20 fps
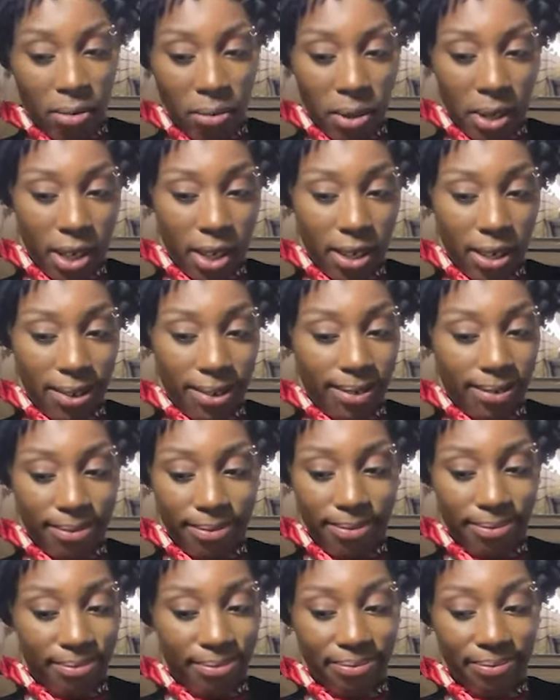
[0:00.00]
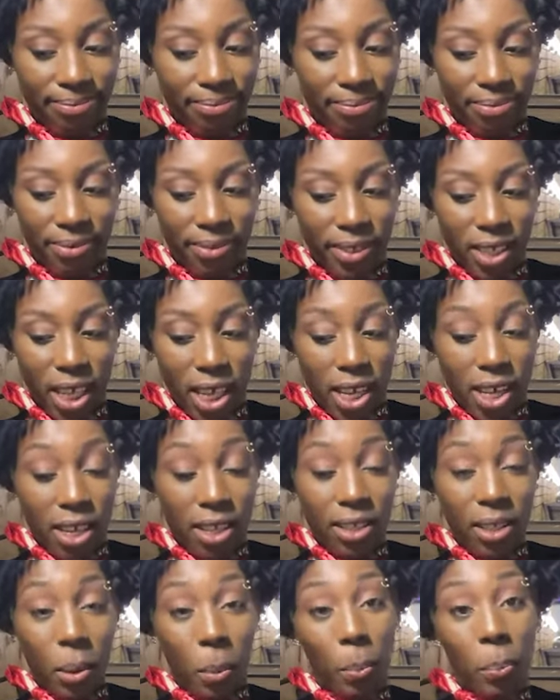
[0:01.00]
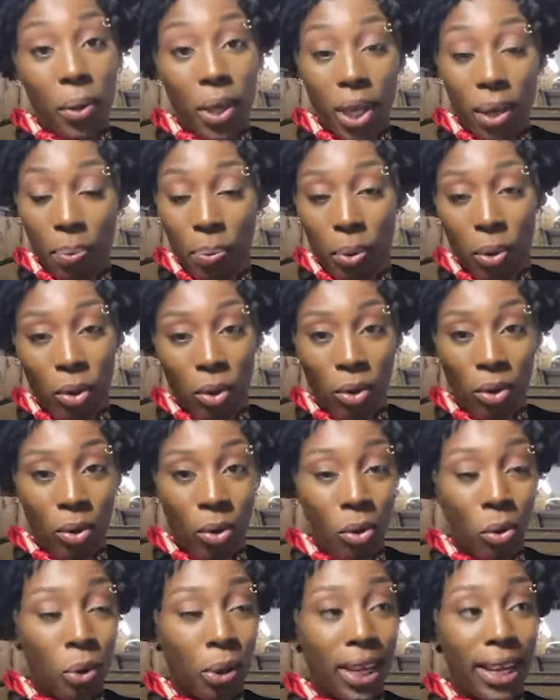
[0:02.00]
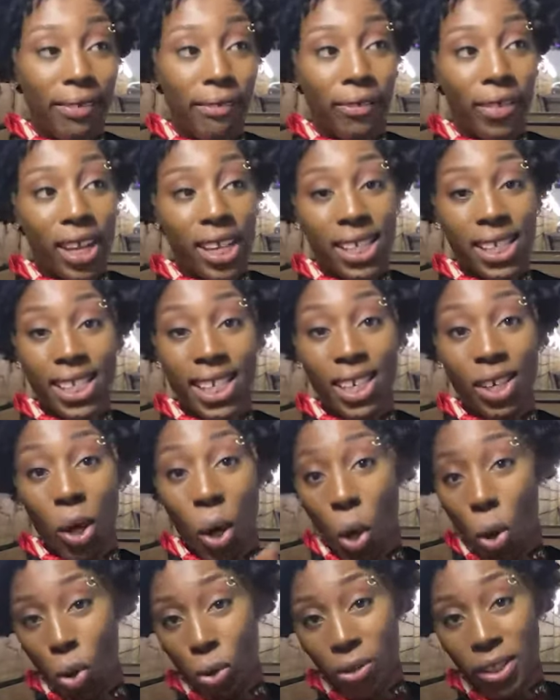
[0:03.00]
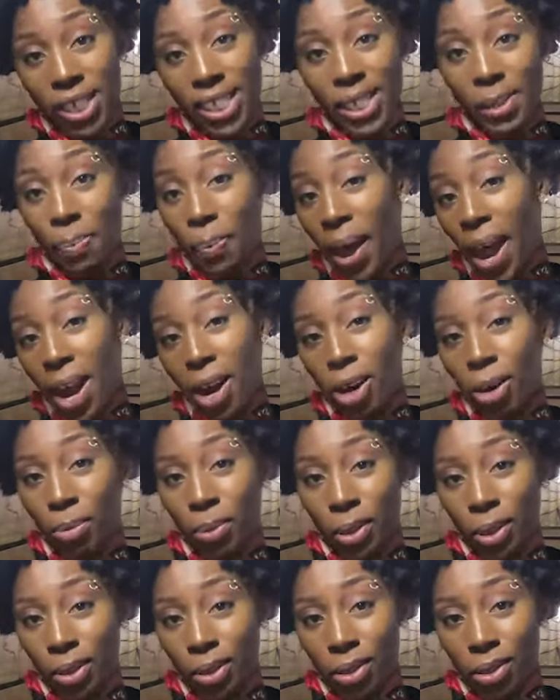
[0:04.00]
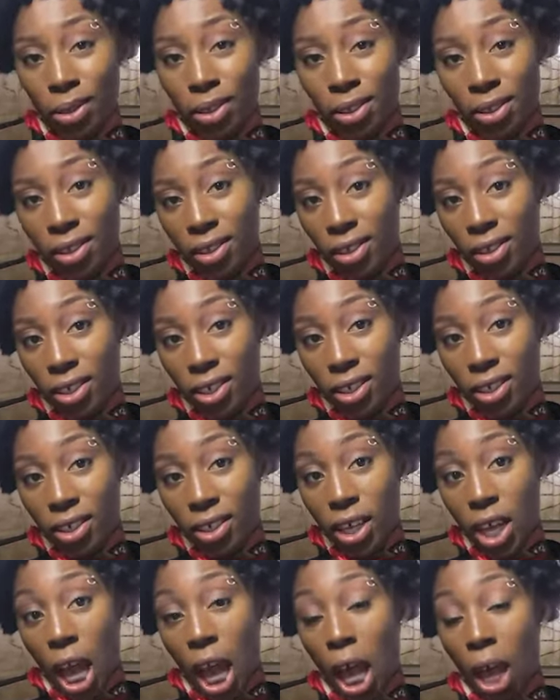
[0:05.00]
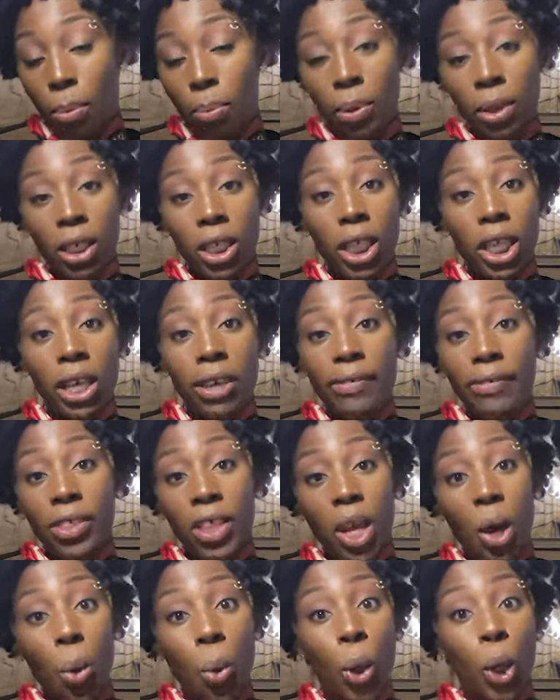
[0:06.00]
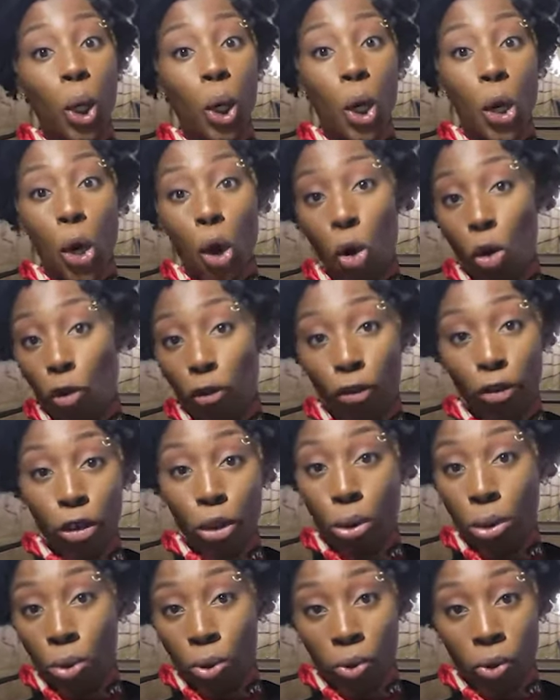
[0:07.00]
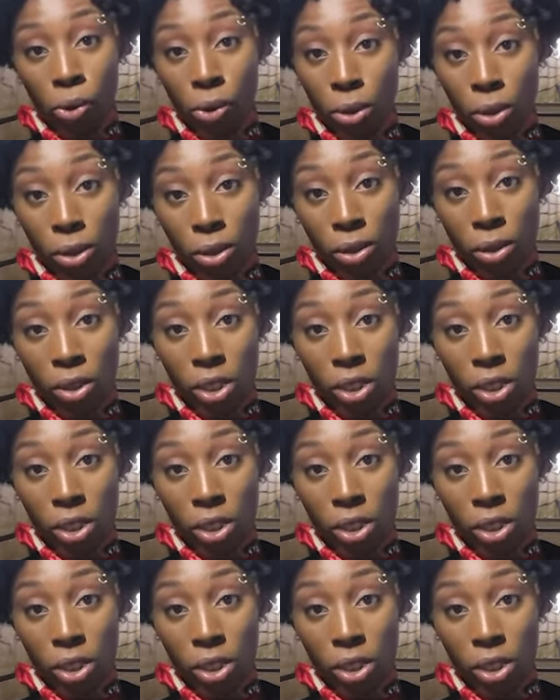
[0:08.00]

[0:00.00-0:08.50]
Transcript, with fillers: Well, the people who invented all these parables, I believe they were no fools.